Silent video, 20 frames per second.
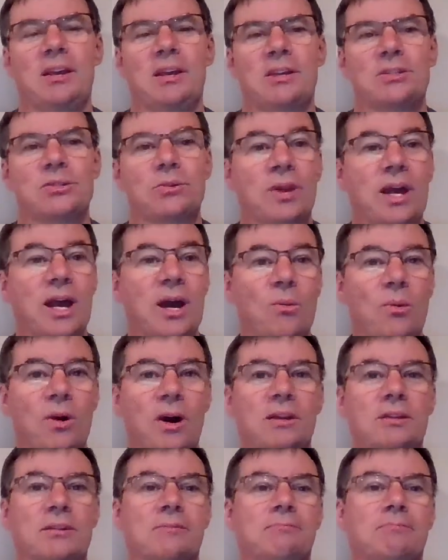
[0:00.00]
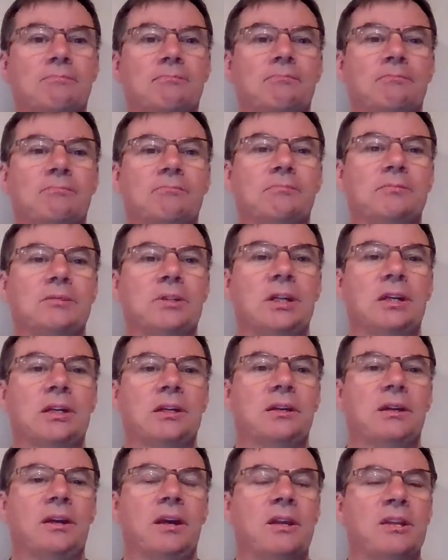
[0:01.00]
So now what?
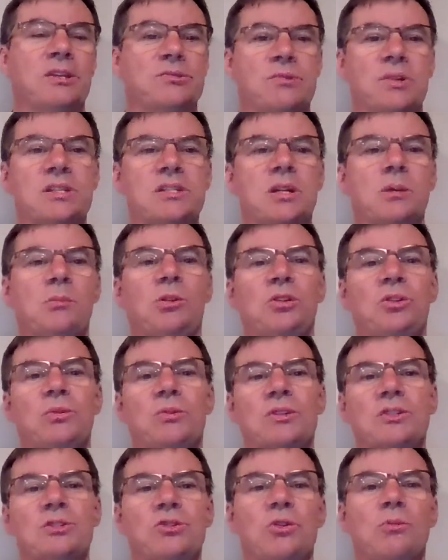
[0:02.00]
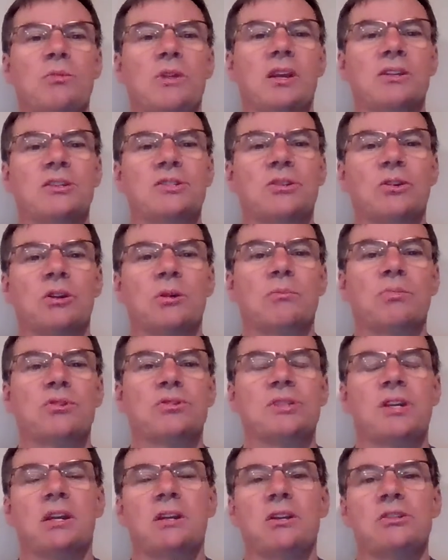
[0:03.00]
It is reasonable to assume that a certain
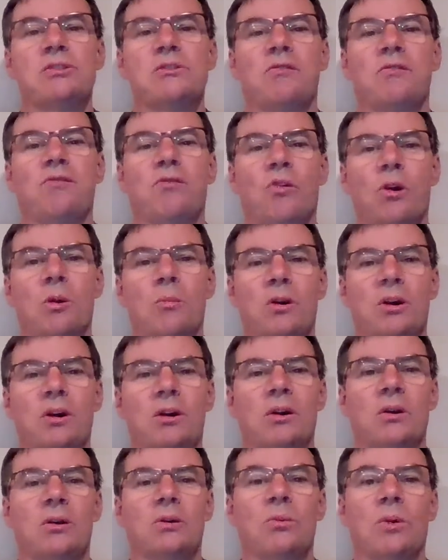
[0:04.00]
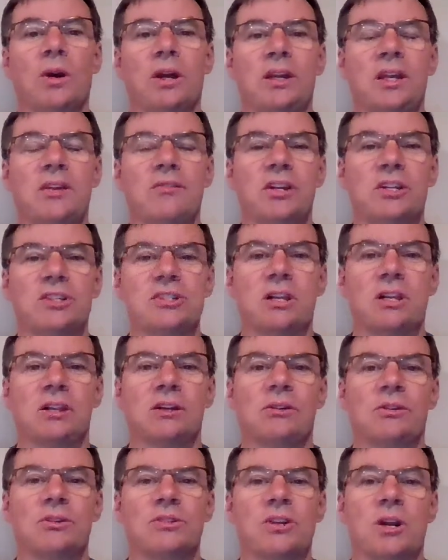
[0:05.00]
percentage of former white
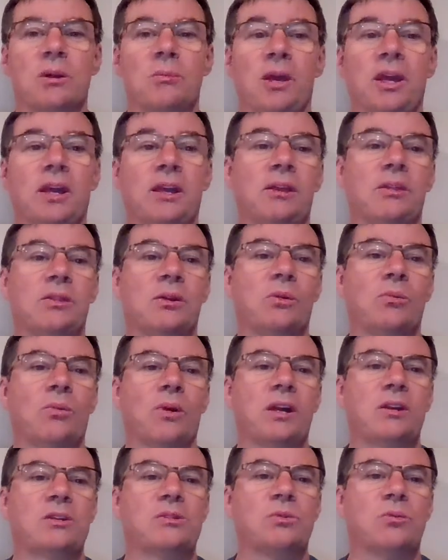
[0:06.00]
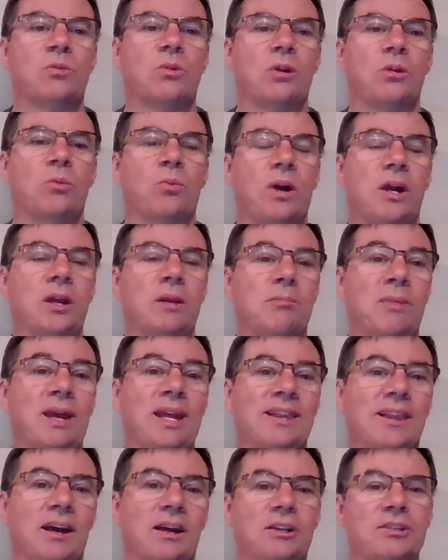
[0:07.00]
evangelicals are making their way toward white
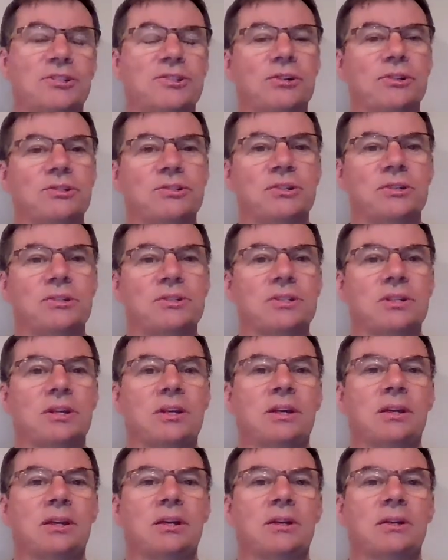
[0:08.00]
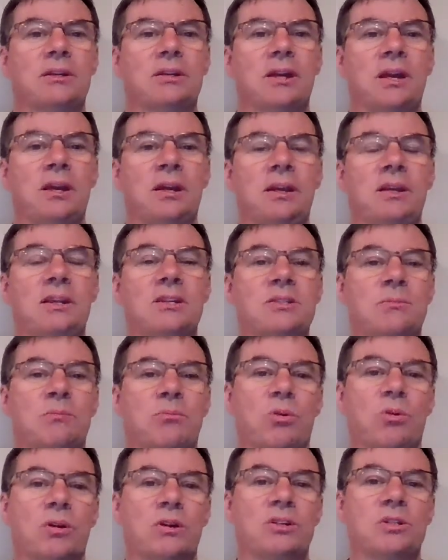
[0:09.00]
mainline churches, and it is
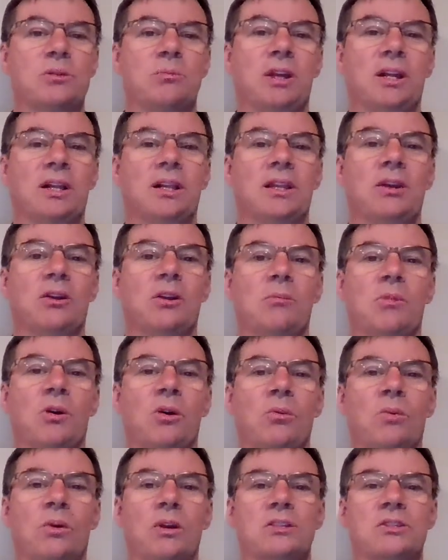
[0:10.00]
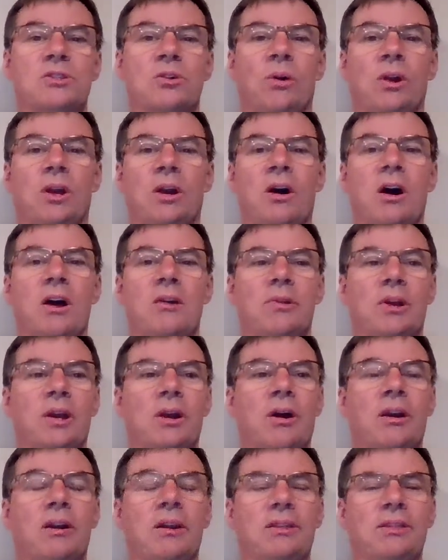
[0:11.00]
important to be clear about what is going on
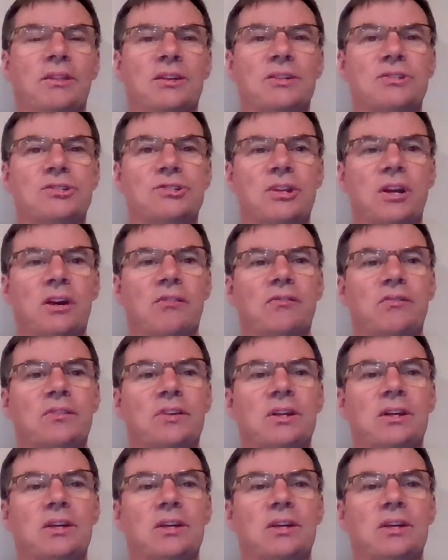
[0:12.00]
regarding this shift.